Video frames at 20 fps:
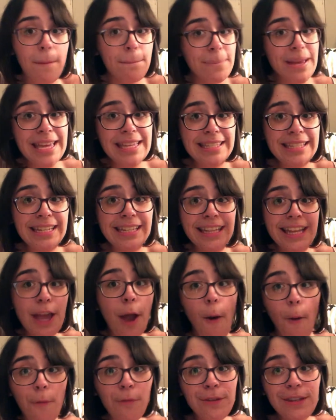
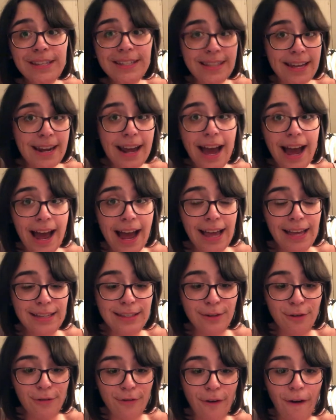basically only said hi
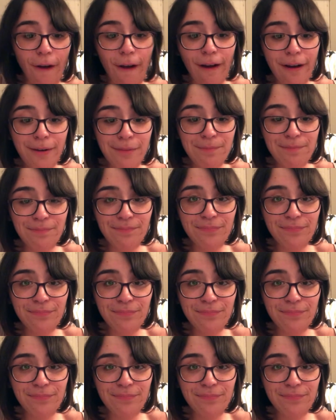so far,